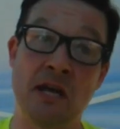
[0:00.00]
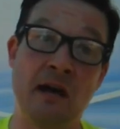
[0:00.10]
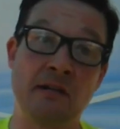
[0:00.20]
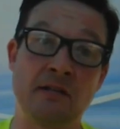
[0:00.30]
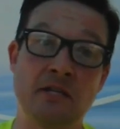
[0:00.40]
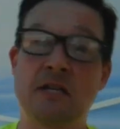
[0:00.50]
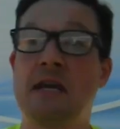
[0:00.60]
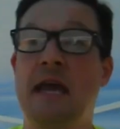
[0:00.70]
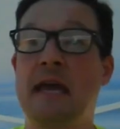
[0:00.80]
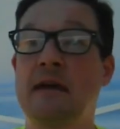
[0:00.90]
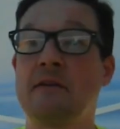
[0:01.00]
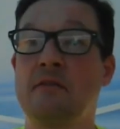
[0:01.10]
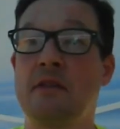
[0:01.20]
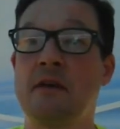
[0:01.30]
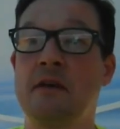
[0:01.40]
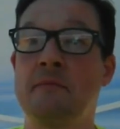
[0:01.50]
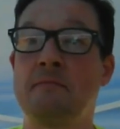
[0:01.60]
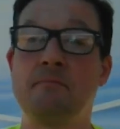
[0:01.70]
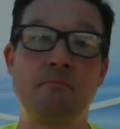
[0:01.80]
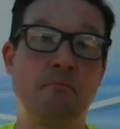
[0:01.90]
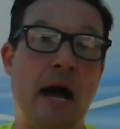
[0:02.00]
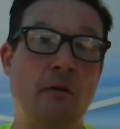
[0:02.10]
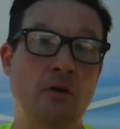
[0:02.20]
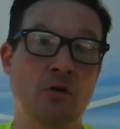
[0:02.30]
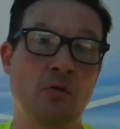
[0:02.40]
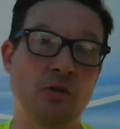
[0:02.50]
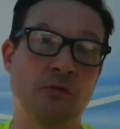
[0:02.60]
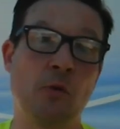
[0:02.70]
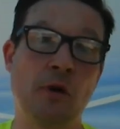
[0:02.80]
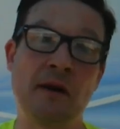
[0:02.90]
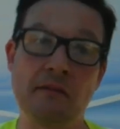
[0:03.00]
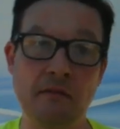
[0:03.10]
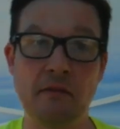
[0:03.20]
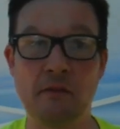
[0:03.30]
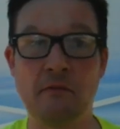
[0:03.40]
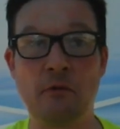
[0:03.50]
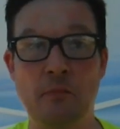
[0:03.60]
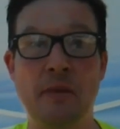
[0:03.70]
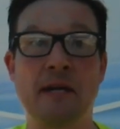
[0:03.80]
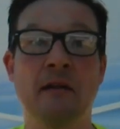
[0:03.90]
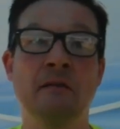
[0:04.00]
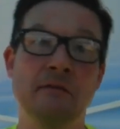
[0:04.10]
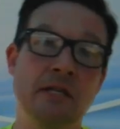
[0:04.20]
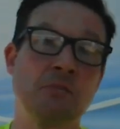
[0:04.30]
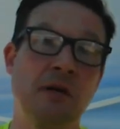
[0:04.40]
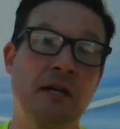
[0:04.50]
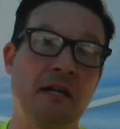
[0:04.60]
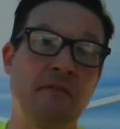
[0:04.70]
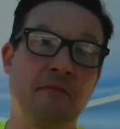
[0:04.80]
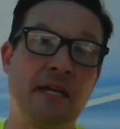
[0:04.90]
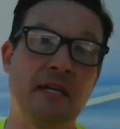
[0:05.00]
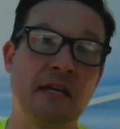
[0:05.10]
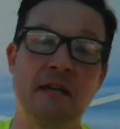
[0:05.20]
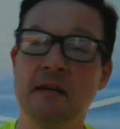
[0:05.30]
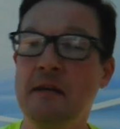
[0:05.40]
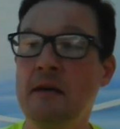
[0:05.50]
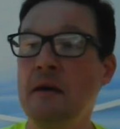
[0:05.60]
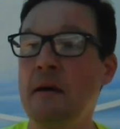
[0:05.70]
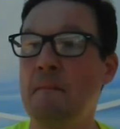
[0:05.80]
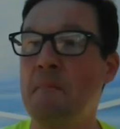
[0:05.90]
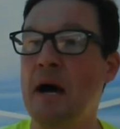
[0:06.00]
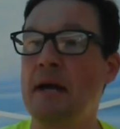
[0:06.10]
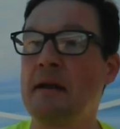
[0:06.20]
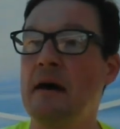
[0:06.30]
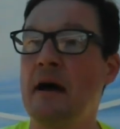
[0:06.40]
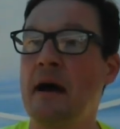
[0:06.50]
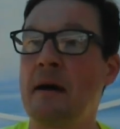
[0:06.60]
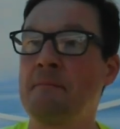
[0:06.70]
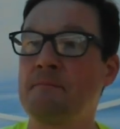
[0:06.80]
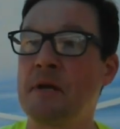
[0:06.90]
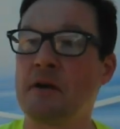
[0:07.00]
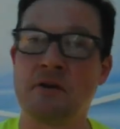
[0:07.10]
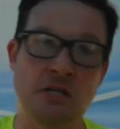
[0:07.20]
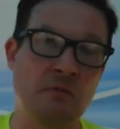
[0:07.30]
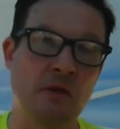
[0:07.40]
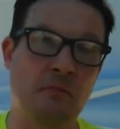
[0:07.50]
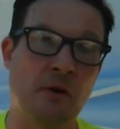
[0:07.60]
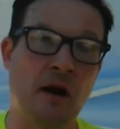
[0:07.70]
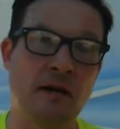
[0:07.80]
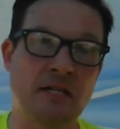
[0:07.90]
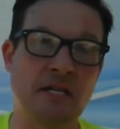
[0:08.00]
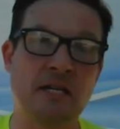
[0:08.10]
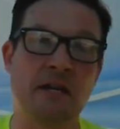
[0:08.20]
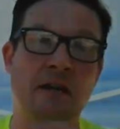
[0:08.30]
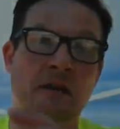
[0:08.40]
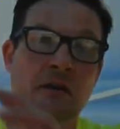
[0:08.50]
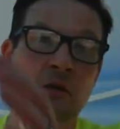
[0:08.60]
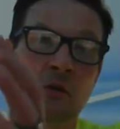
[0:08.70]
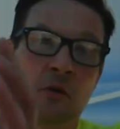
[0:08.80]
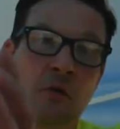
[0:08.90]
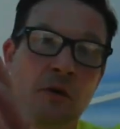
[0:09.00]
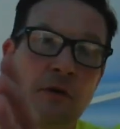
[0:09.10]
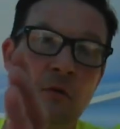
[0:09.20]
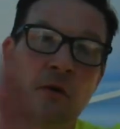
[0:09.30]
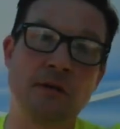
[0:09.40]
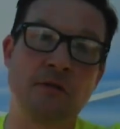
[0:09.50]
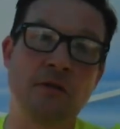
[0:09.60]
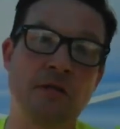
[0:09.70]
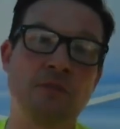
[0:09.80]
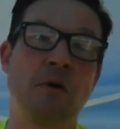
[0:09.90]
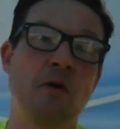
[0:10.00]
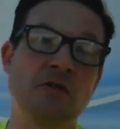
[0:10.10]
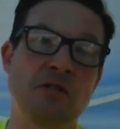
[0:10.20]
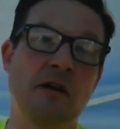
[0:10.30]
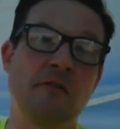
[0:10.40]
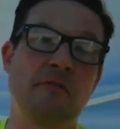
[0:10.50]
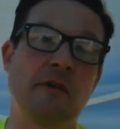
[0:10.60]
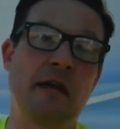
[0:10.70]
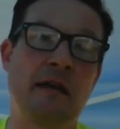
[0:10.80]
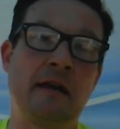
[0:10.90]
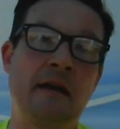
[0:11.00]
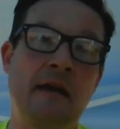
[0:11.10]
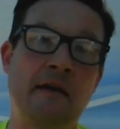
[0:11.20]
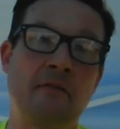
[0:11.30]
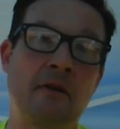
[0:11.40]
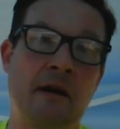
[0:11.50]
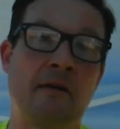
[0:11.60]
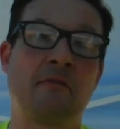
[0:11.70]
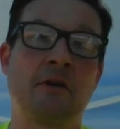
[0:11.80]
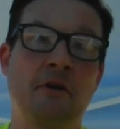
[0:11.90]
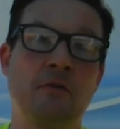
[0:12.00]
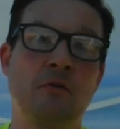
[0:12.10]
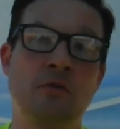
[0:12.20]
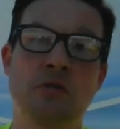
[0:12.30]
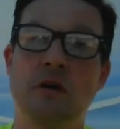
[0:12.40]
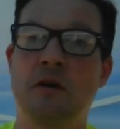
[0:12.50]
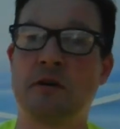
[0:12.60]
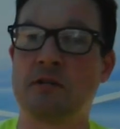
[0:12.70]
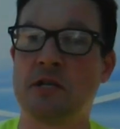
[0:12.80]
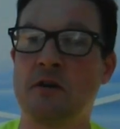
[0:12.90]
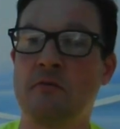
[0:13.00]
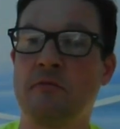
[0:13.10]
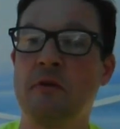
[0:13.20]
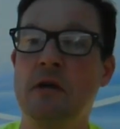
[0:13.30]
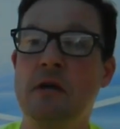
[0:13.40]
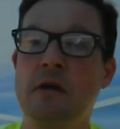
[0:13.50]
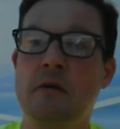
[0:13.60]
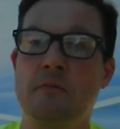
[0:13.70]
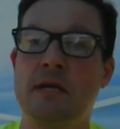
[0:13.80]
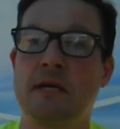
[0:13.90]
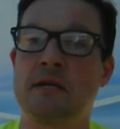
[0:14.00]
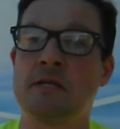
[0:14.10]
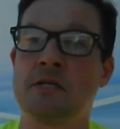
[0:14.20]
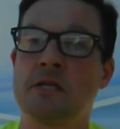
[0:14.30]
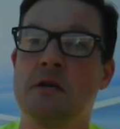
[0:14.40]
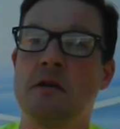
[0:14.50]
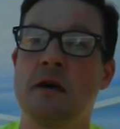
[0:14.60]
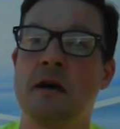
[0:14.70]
as guns, and the power source for it, the foot pedal, it's pretty convenient. But there are some of the products in here you're going to want to dispose of and never ever use on yourself, because